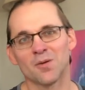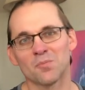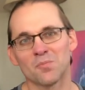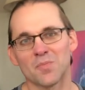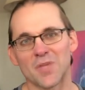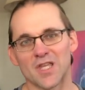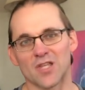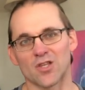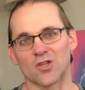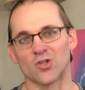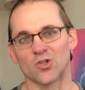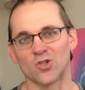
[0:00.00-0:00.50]

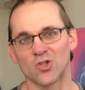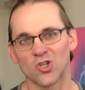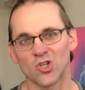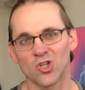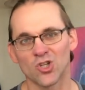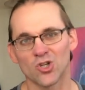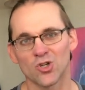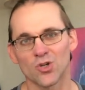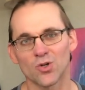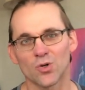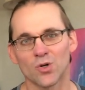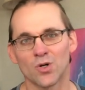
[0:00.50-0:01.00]
be the
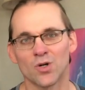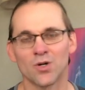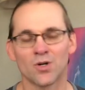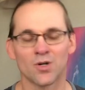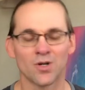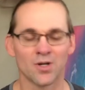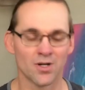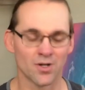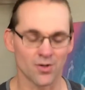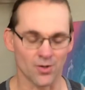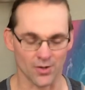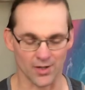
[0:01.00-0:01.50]
glue,
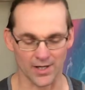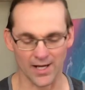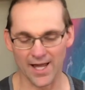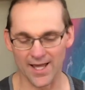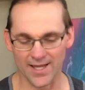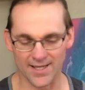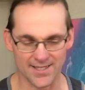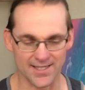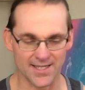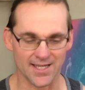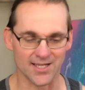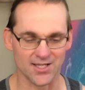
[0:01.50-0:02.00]
or
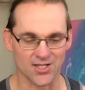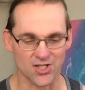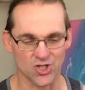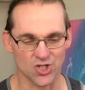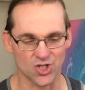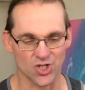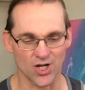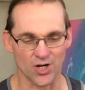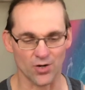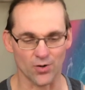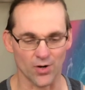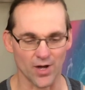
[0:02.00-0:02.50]
calisthenics in
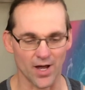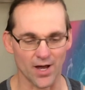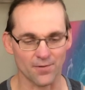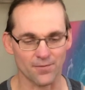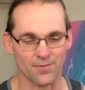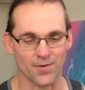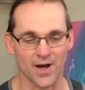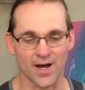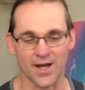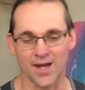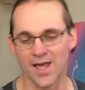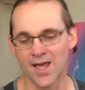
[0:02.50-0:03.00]
general, I
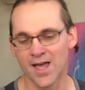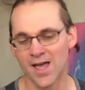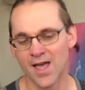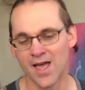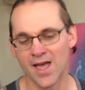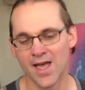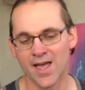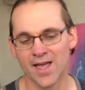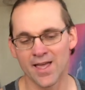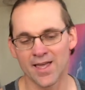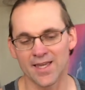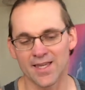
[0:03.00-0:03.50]
find,
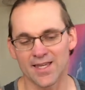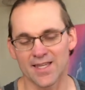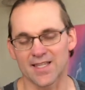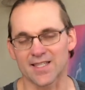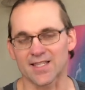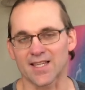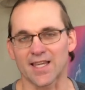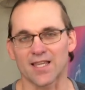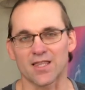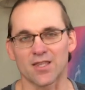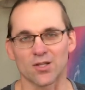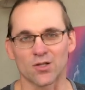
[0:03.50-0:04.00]
is
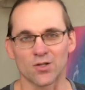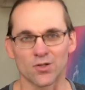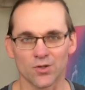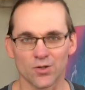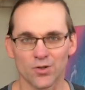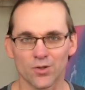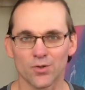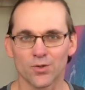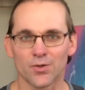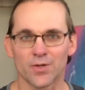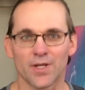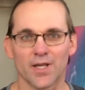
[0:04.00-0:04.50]
like the
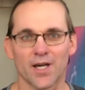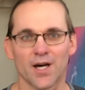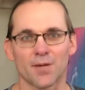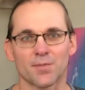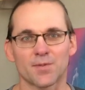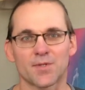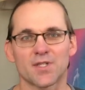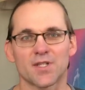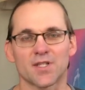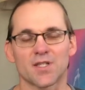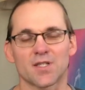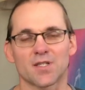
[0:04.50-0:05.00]
glue that
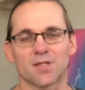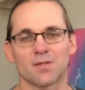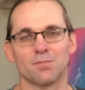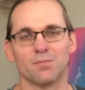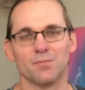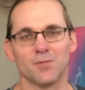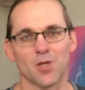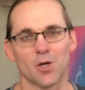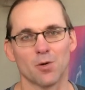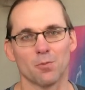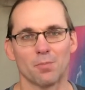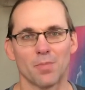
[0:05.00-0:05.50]
helps just
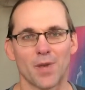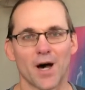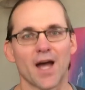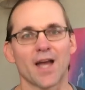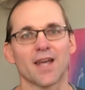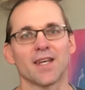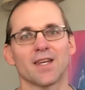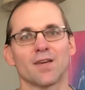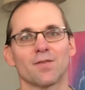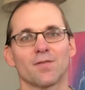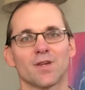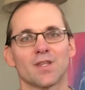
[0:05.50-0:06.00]

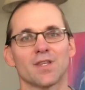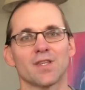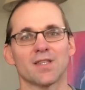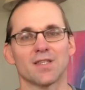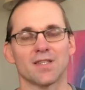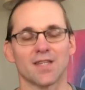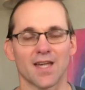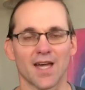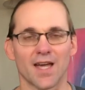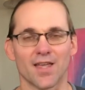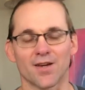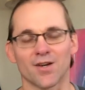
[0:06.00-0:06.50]
bind everything
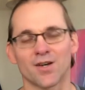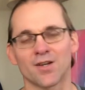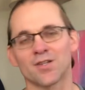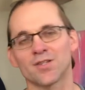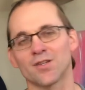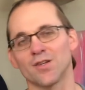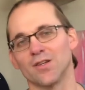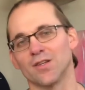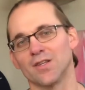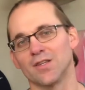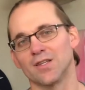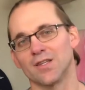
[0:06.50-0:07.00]
together.
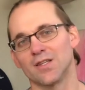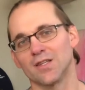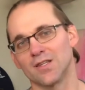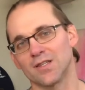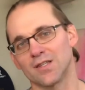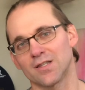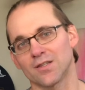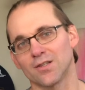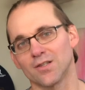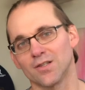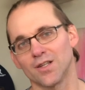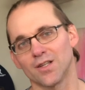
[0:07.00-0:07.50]
So you can do
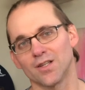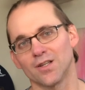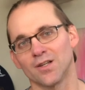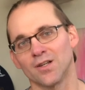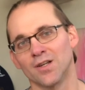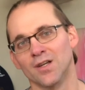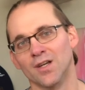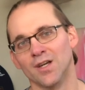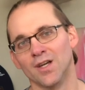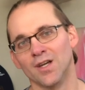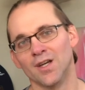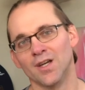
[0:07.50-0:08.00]
these little
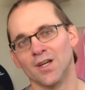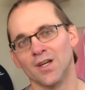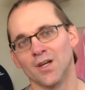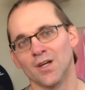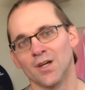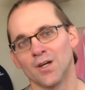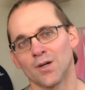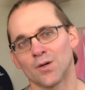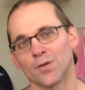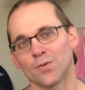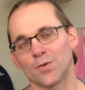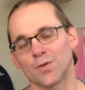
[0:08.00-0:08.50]

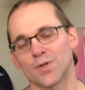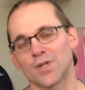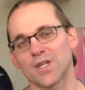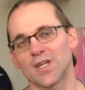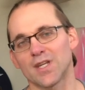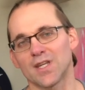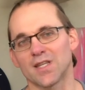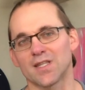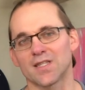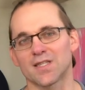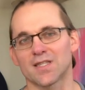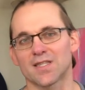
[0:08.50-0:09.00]

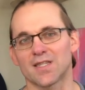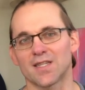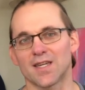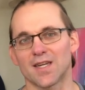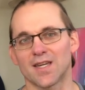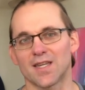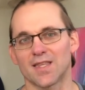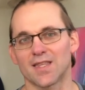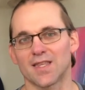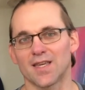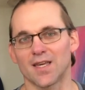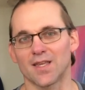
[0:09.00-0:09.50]
routines
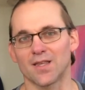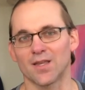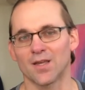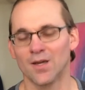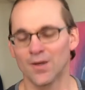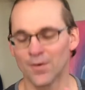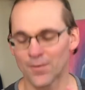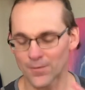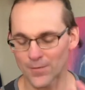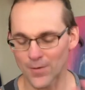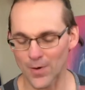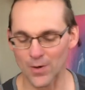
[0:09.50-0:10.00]
that
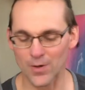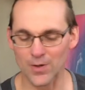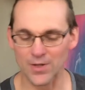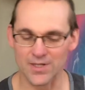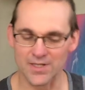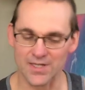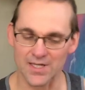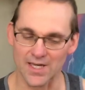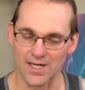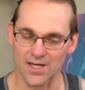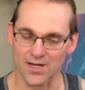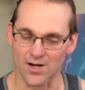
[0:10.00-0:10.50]

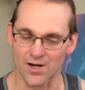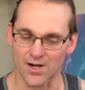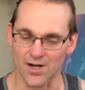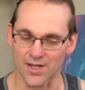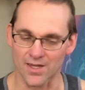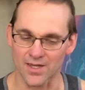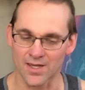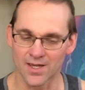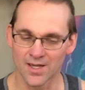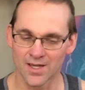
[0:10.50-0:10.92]
focus in on